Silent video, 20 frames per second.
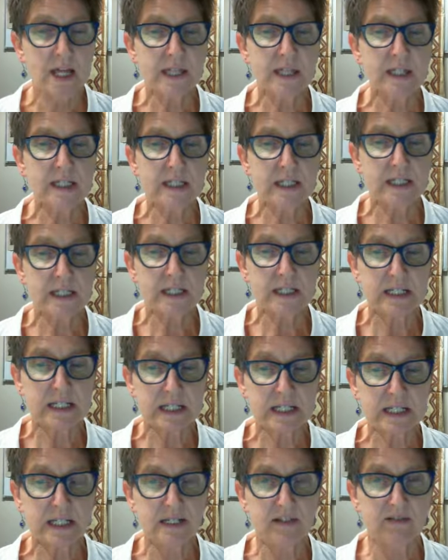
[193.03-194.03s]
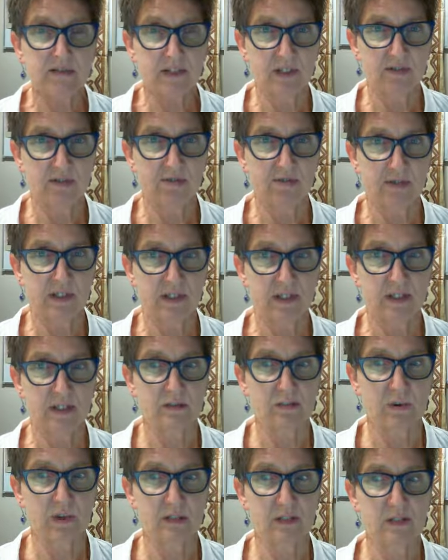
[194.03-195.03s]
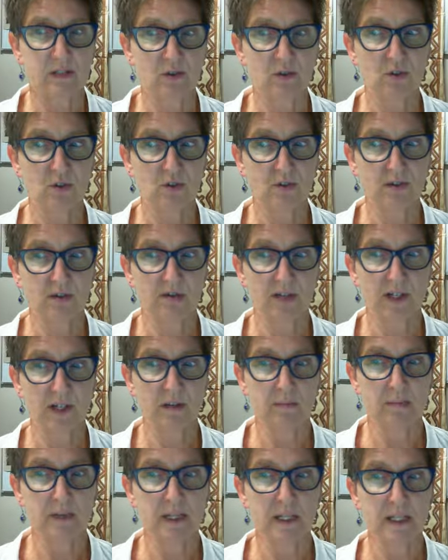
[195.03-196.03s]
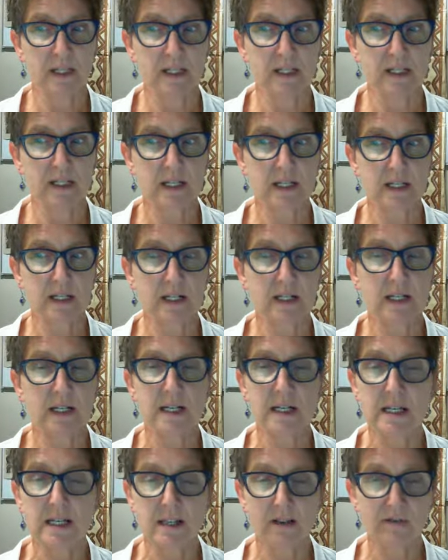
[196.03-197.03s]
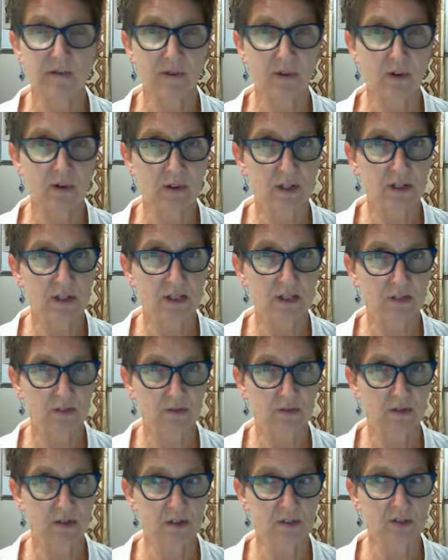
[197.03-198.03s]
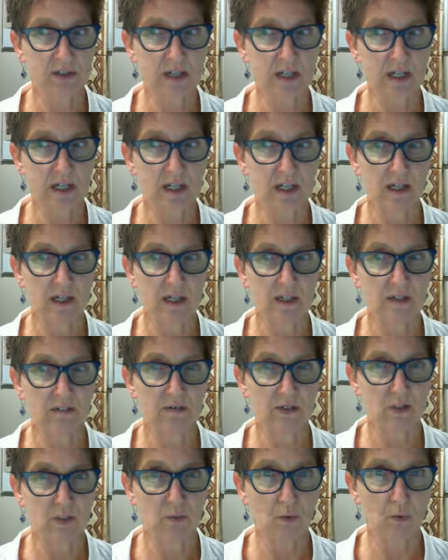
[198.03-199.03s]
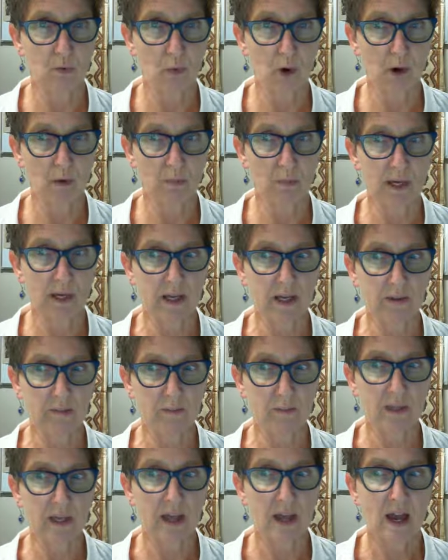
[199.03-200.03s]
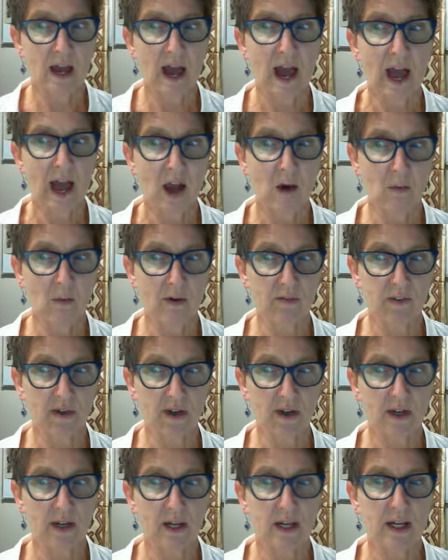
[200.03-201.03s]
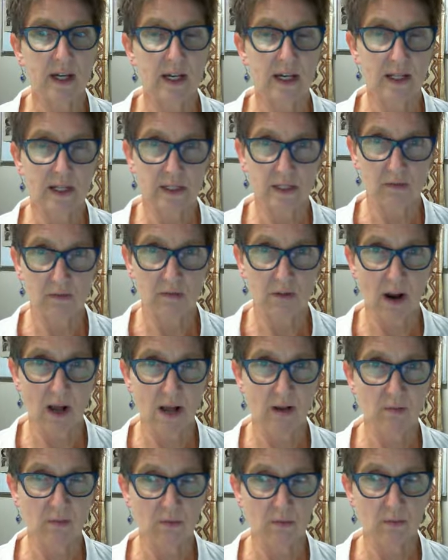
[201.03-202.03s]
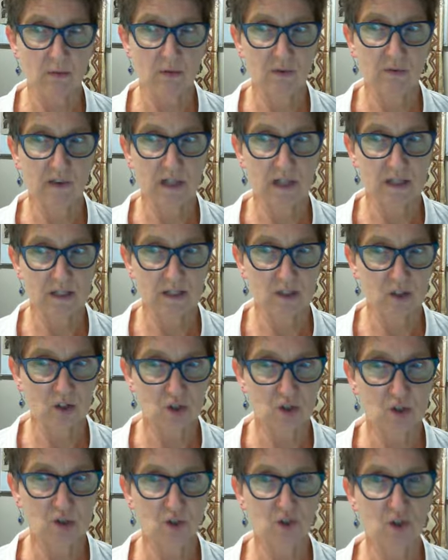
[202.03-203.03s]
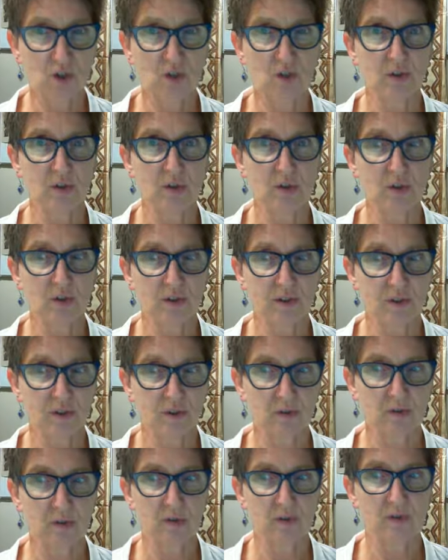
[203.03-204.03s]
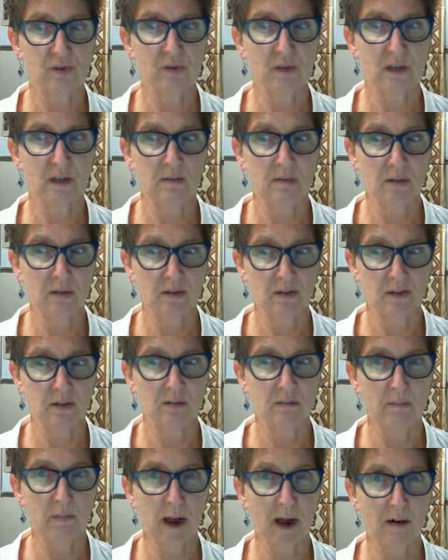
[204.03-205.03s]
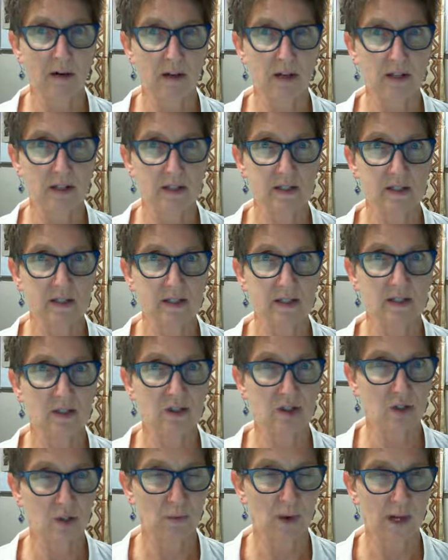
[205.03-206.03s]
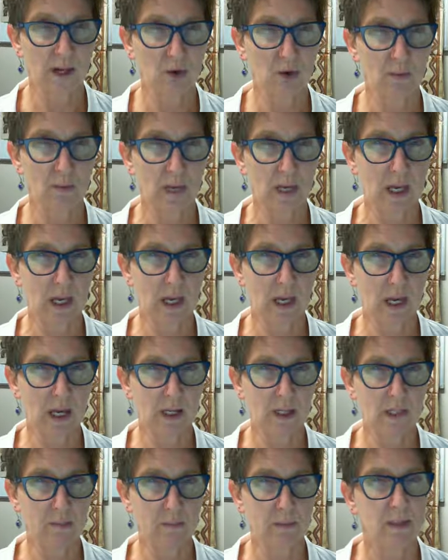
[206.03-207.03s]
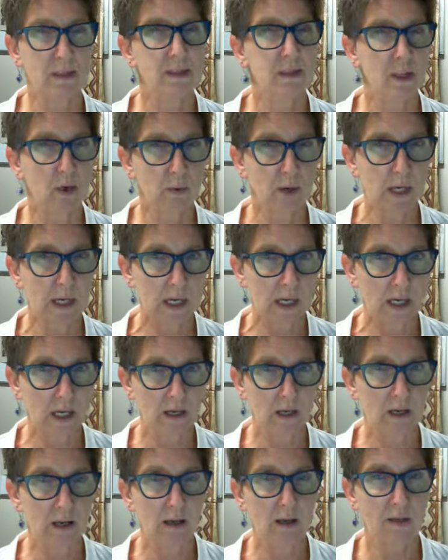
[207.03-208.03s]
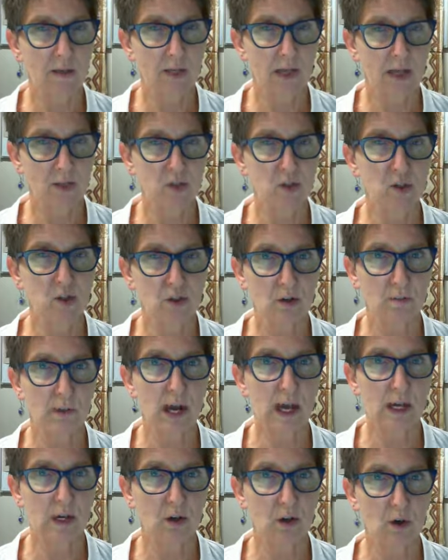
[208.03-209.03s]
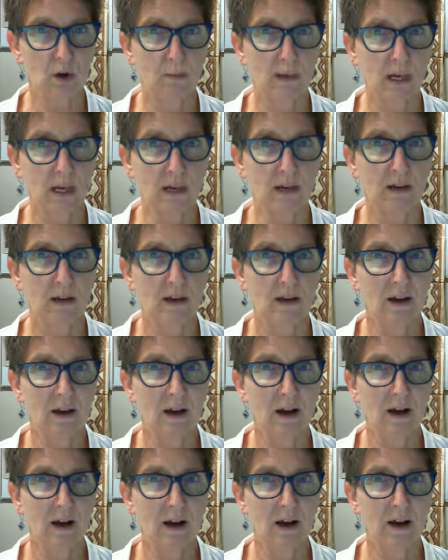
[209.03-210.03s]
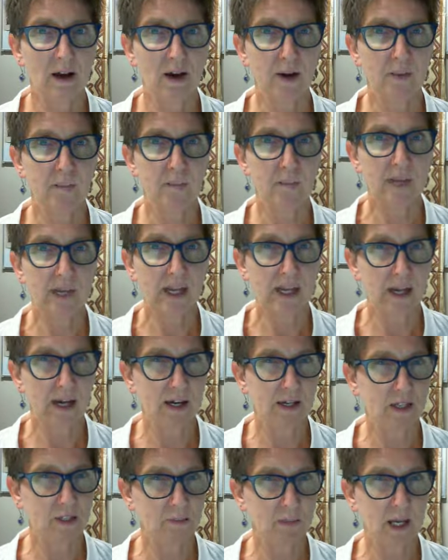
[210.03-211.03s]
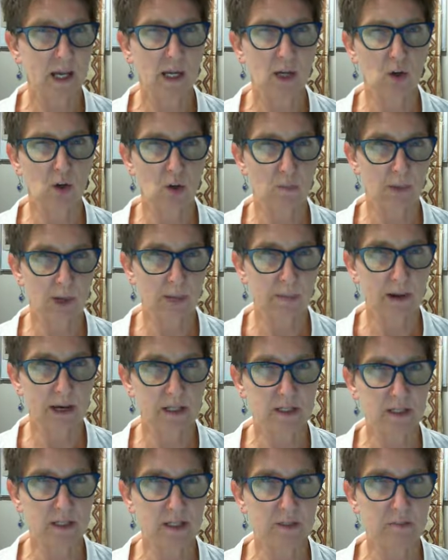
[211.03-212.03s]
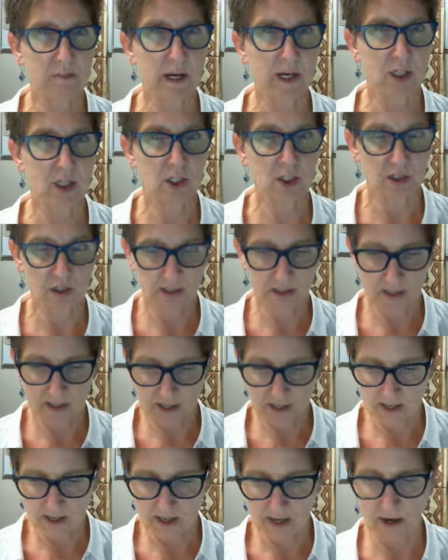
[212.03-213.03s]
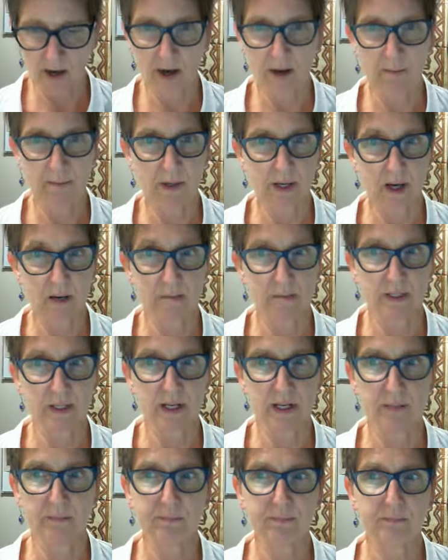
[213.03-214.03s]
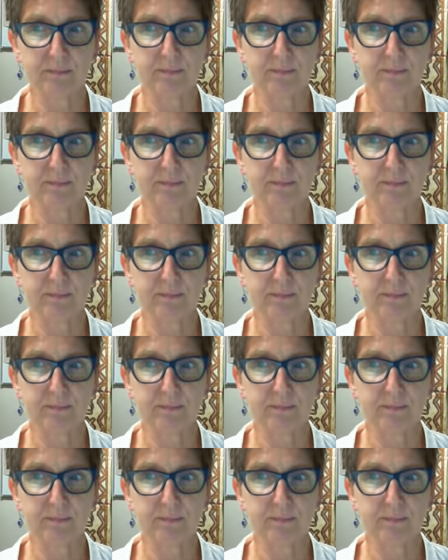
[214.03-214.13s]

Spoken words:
The distinctive difference with social development is that the focus is also seeking individual well-being. However, it's around removing institutional, social and personal barriers to economic engagement. So again, that term economic engagement, economic participation comes up.